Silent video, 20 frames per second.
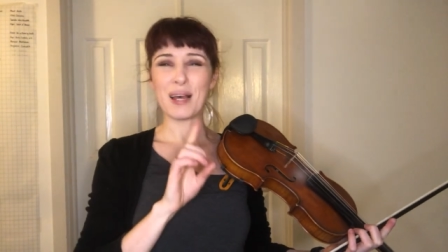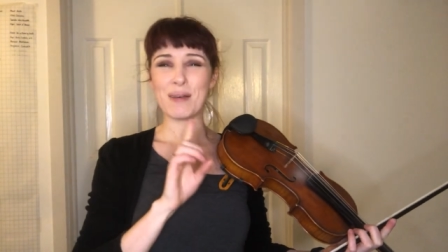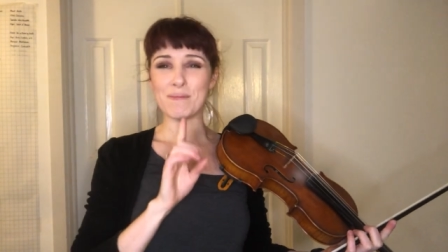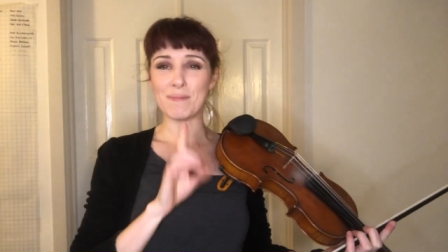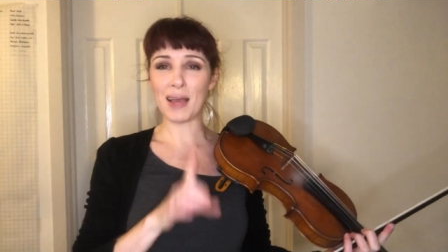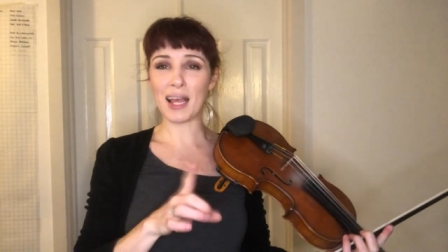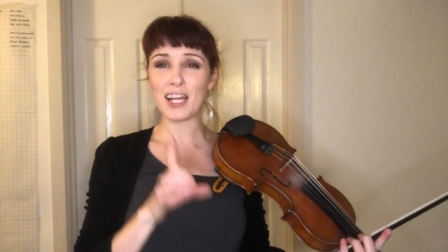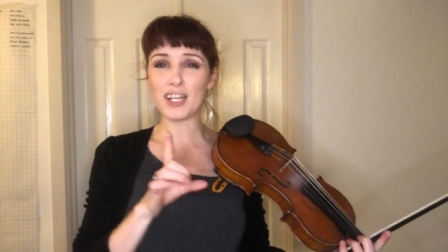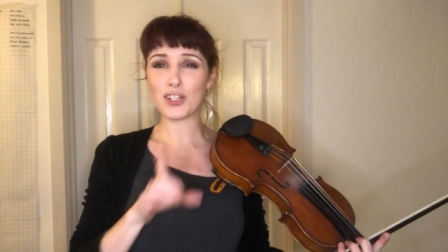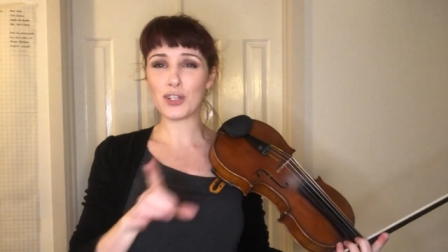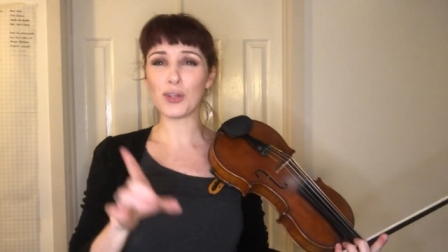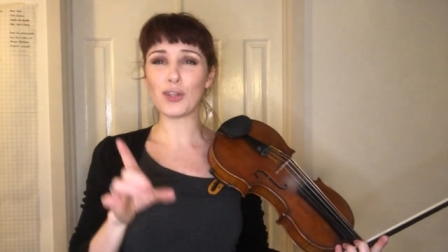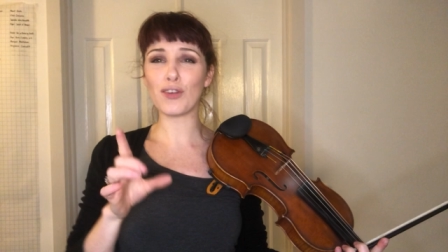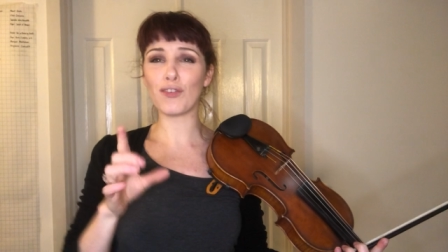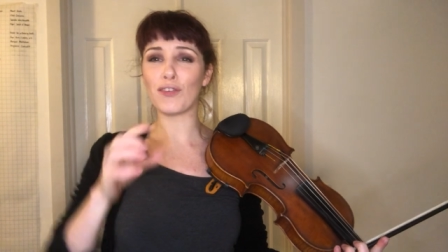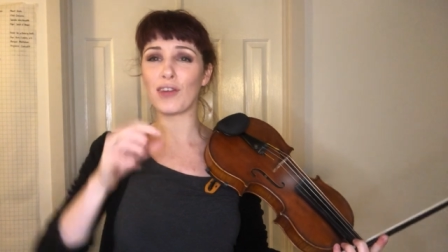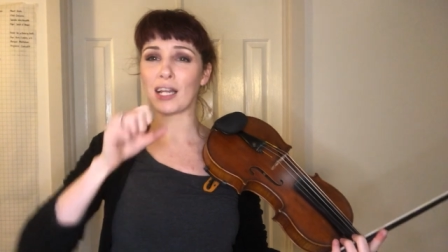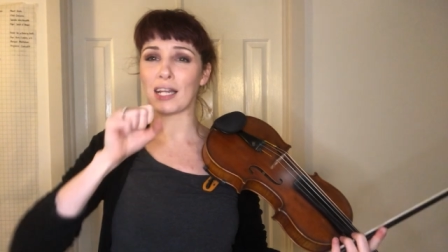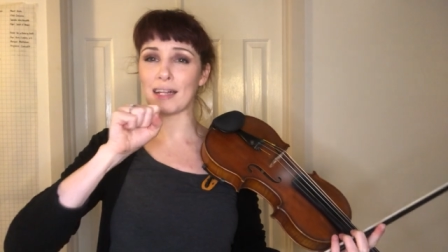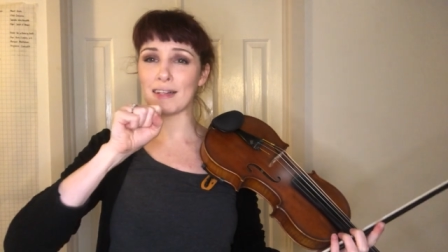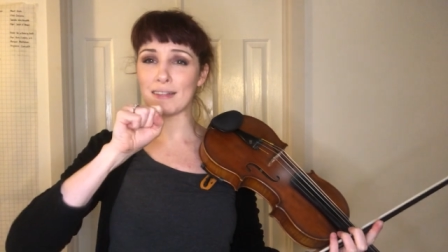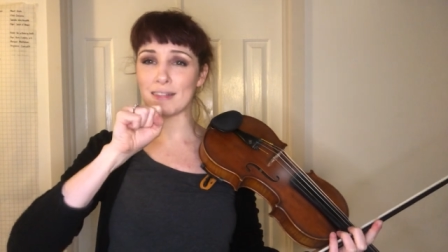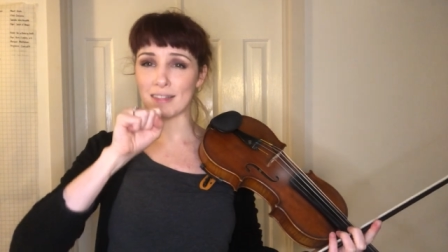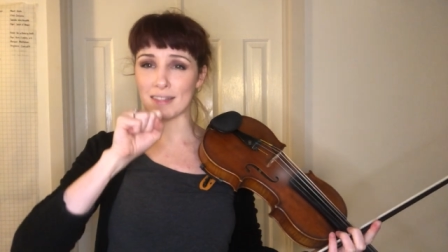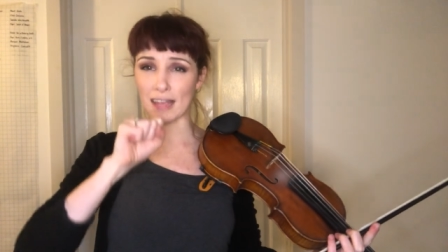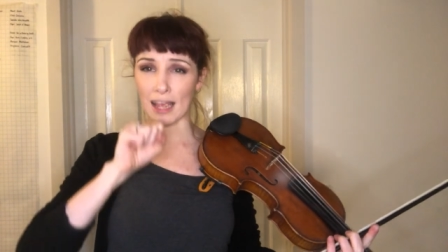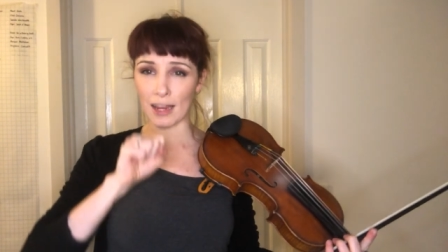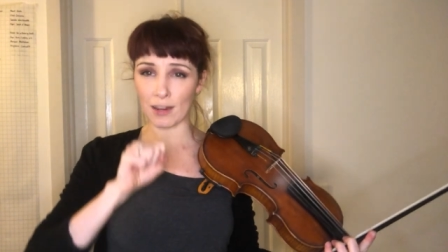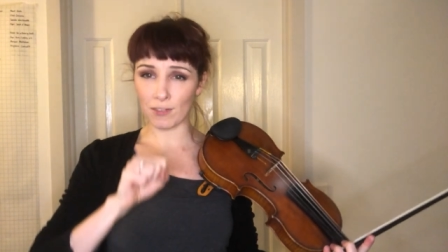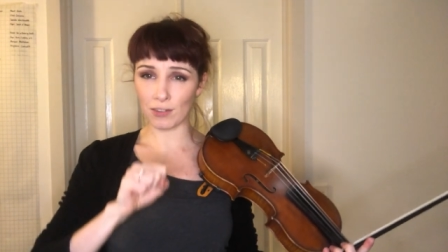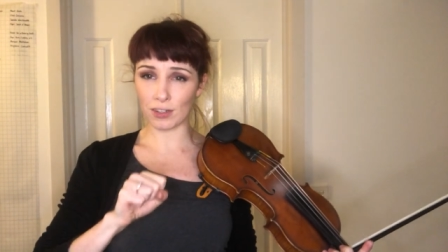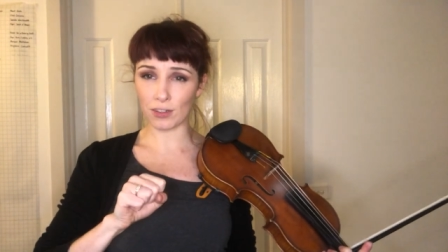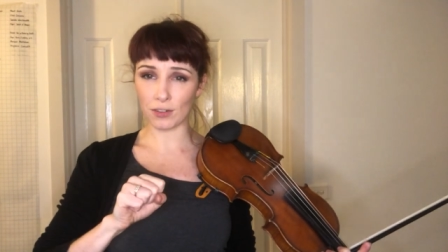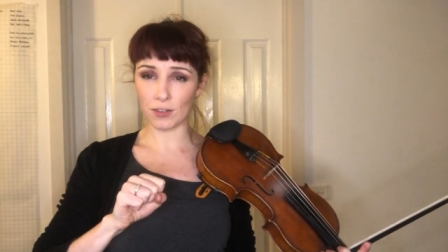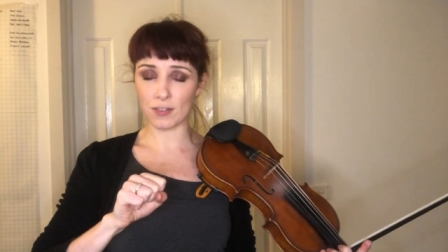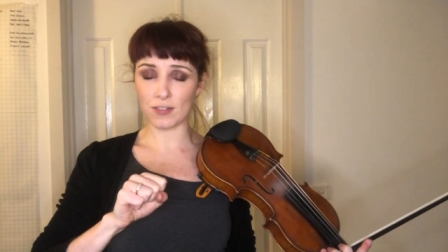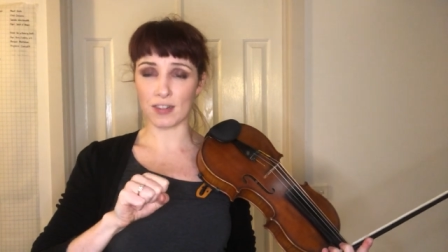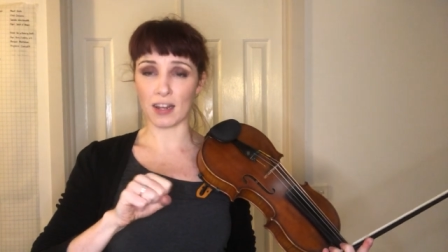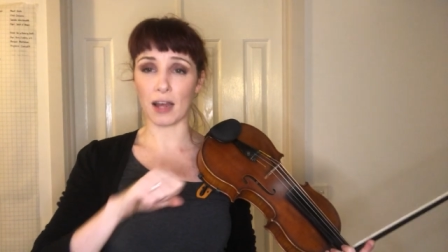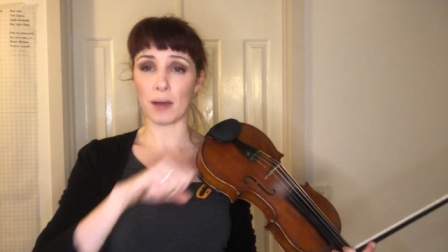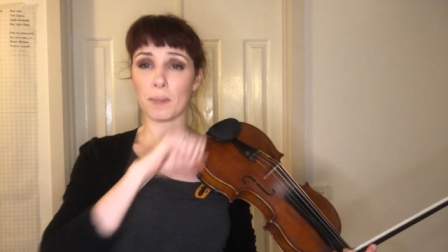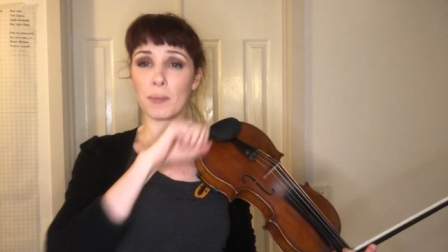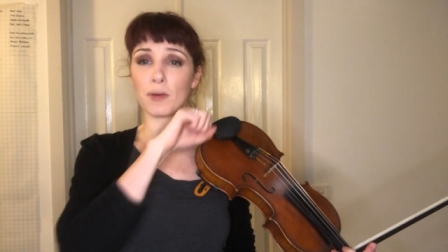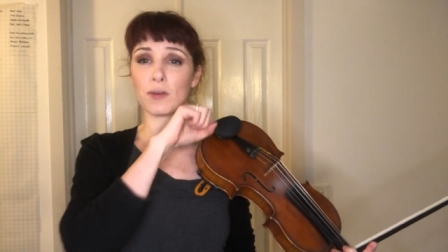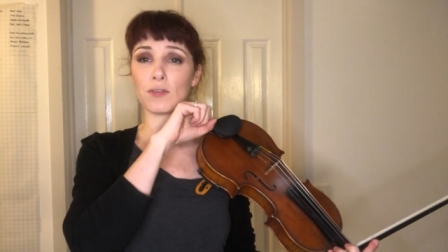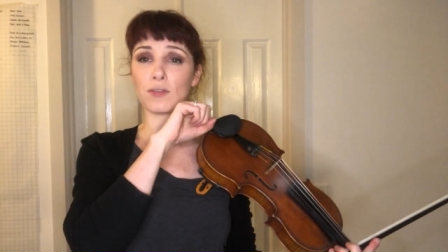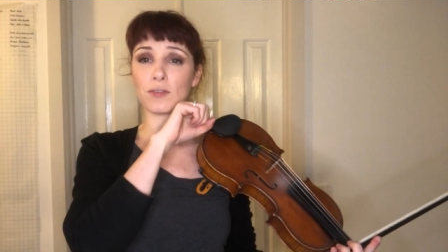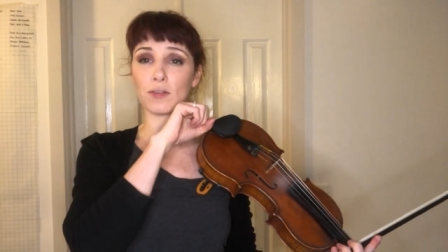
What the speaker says: Make sure you're really saving those down bows.